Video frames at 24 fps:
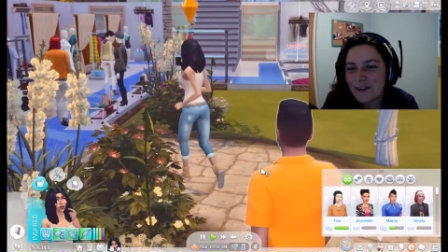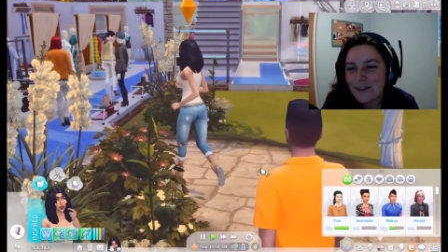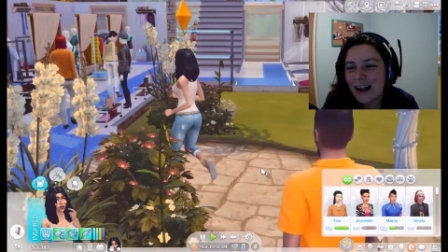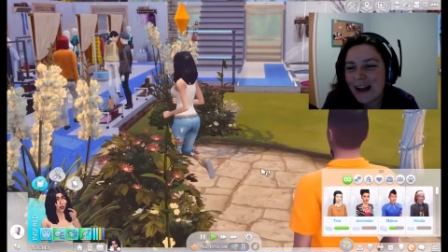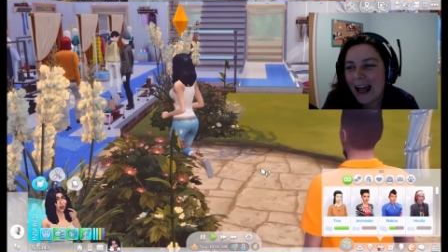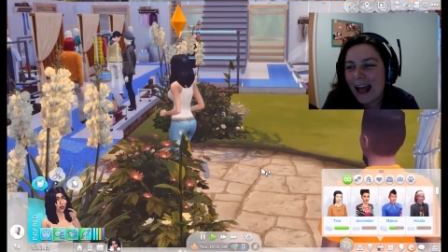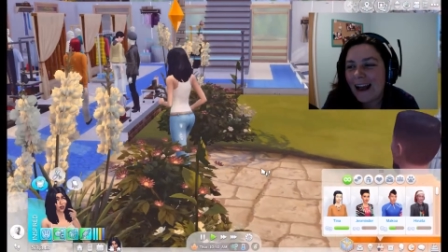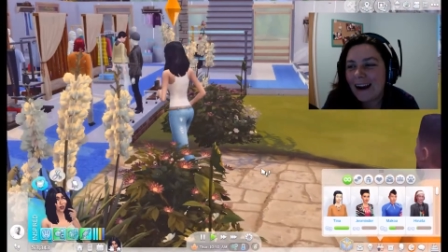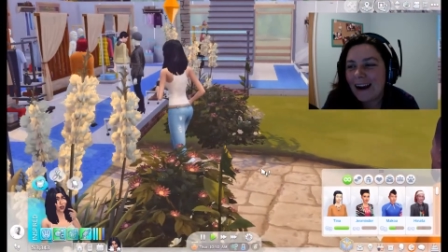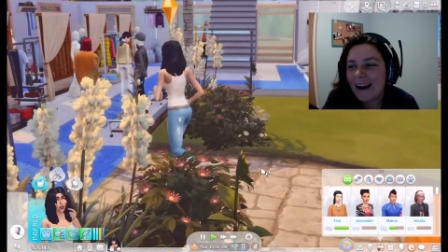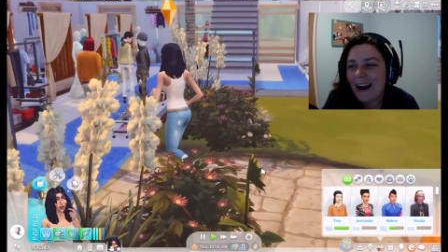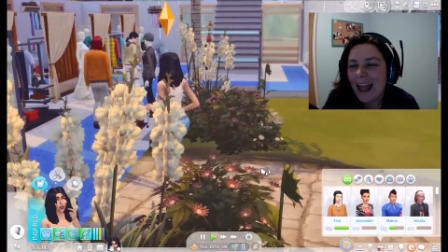And we'll
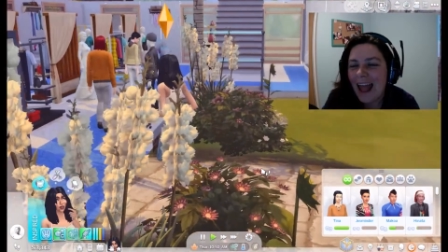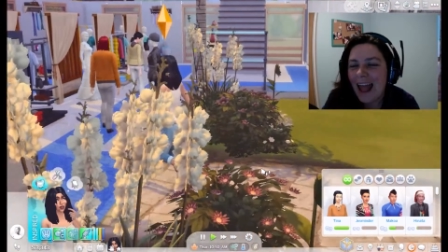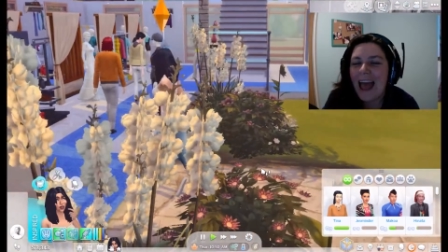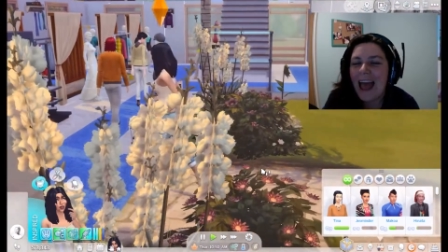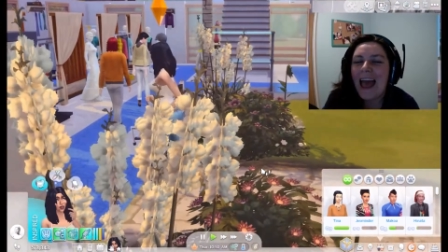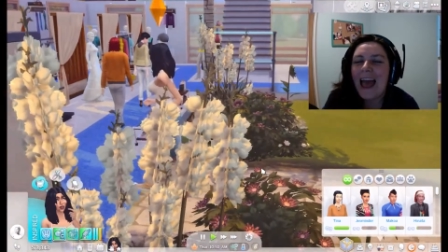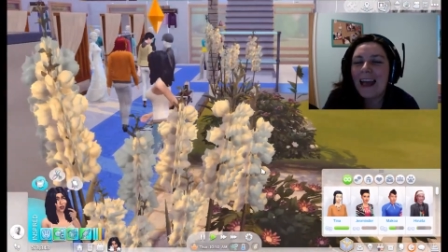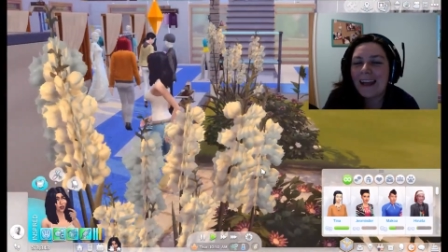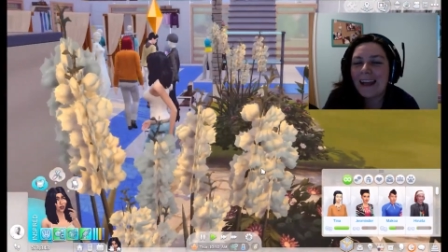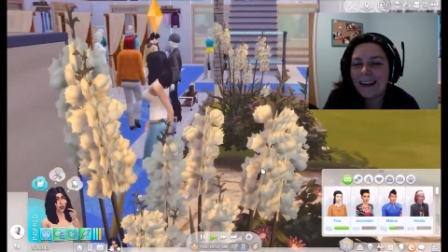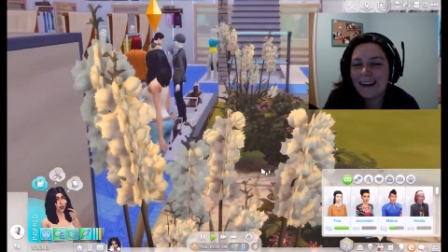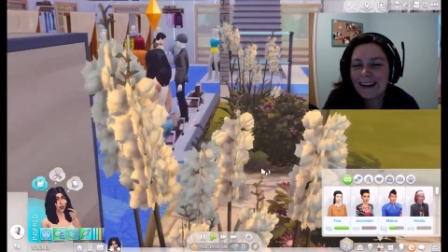get her a
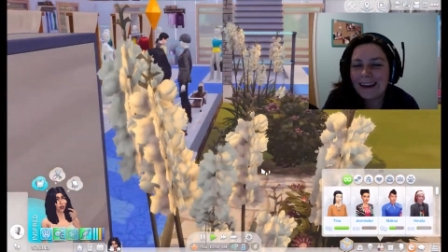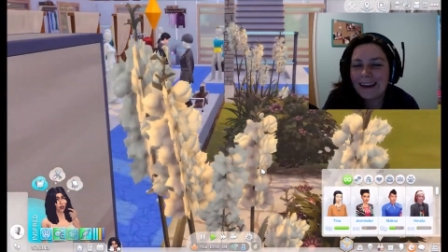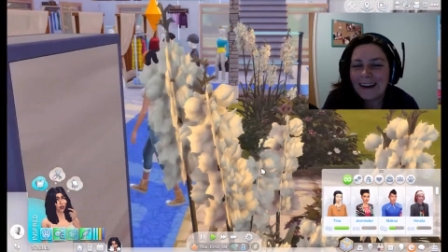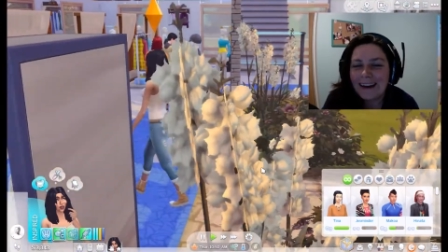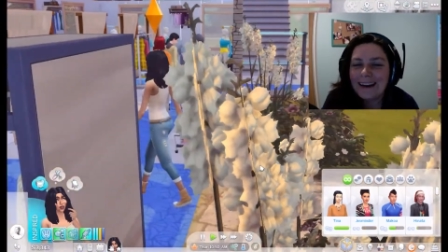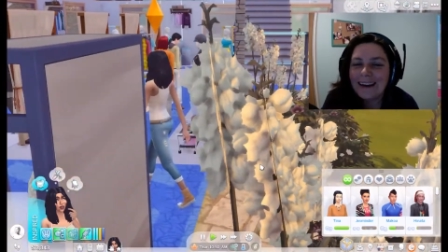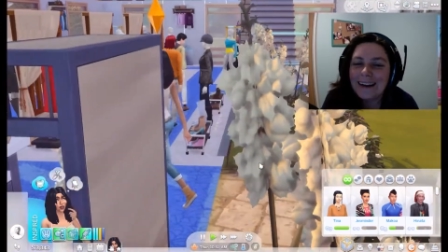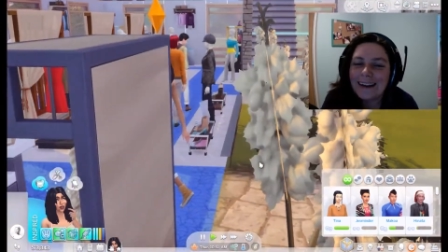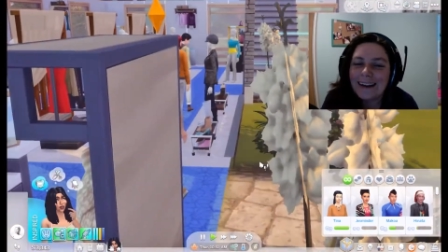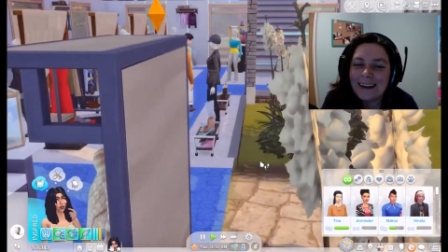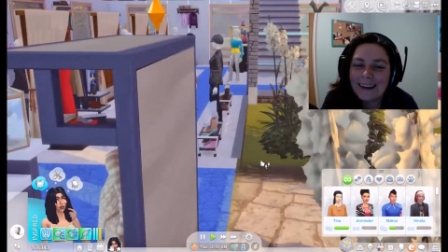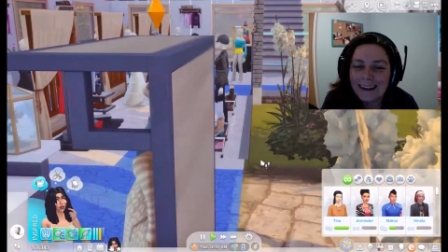
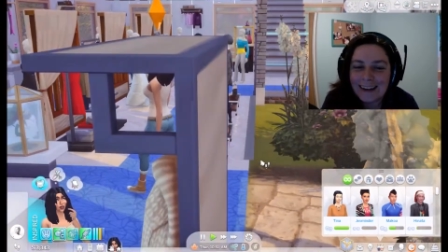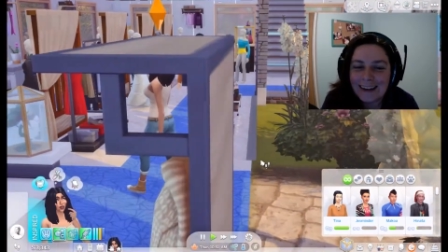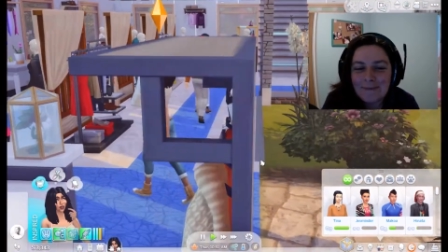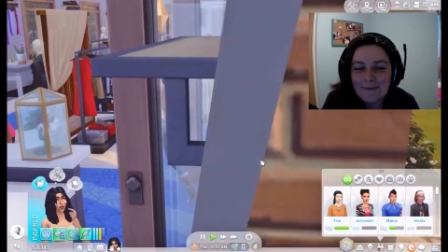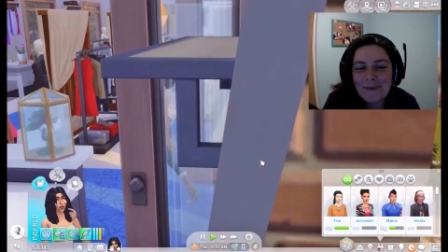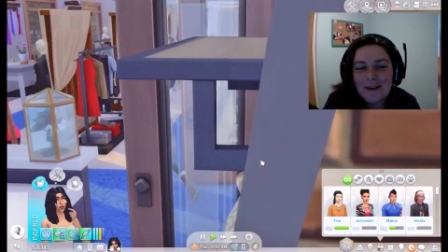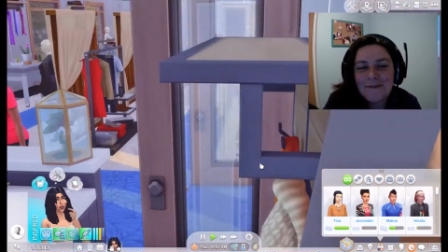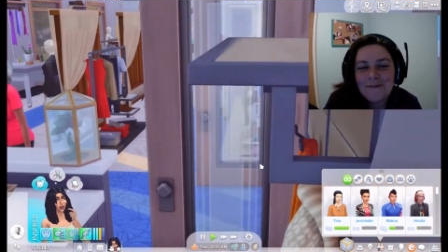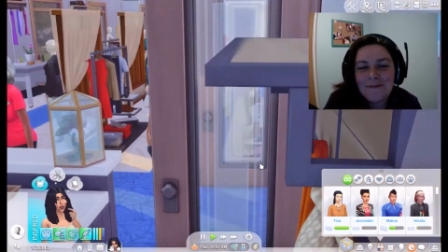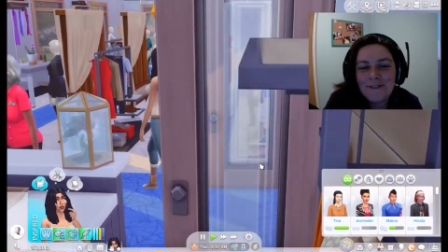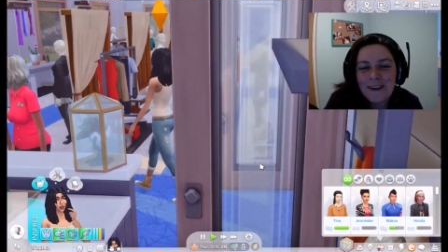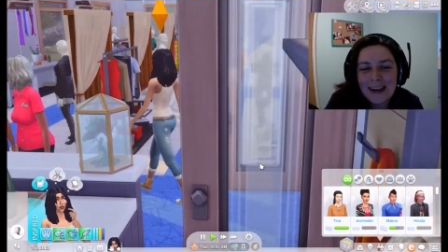haircut and clean
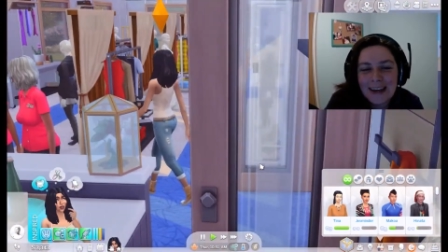up her